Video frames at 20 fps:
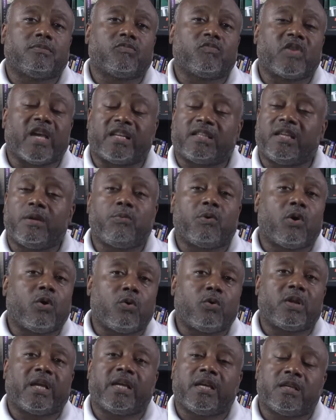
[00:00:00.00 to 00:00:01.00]
that they would
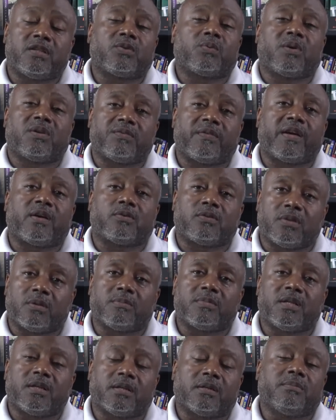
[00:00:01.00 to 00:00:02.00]
hold hands with out
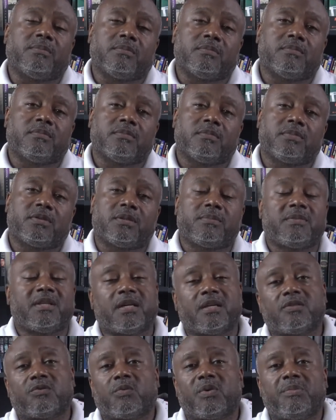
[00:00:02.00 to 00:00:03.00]
sometime.
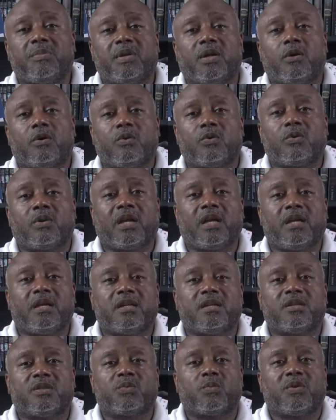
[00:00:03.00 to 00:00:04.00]
Sometimes women will hold
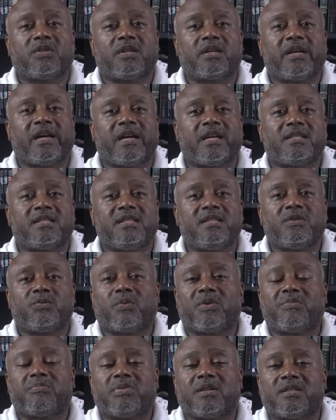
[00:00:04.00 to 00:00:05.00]
hands with a guy she's
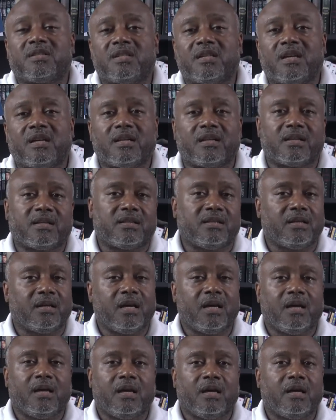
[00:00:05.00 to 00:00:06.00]
with platonically.
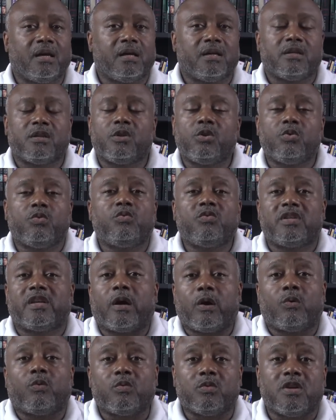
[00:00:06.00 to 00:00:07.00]
You
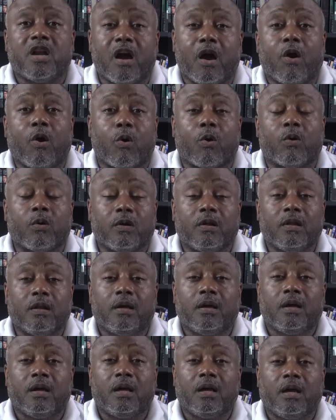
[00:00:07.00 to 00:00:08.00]
don't know.
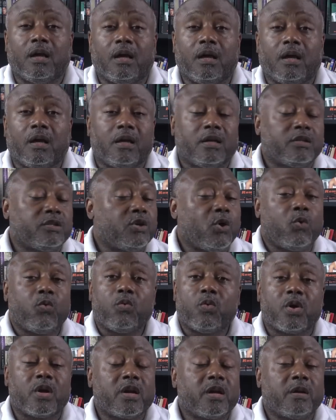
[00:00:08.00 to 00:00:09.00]

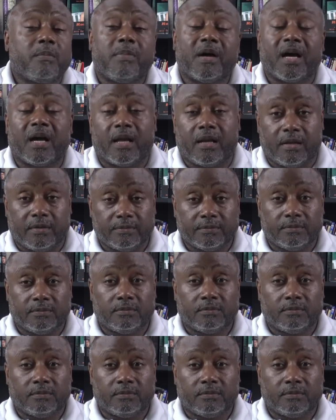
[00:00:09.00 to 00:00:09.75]
Don't worry about it.